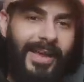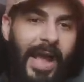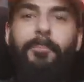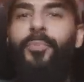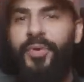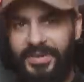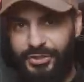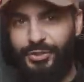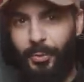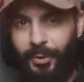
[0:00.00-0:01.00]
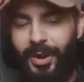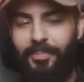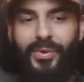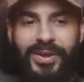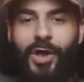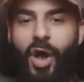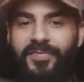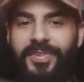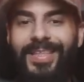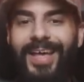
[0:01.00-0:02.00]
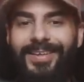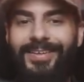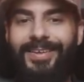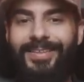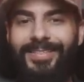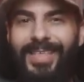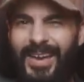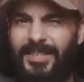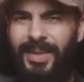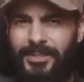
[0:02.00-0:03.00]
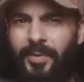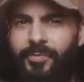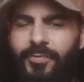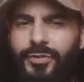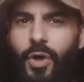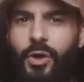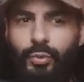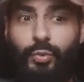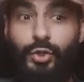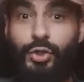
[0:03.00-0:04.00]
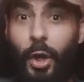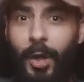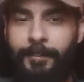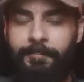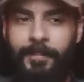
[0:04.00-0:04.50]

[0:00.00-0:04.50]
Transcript: I'm pretty confident that that is meant to be River Song who shot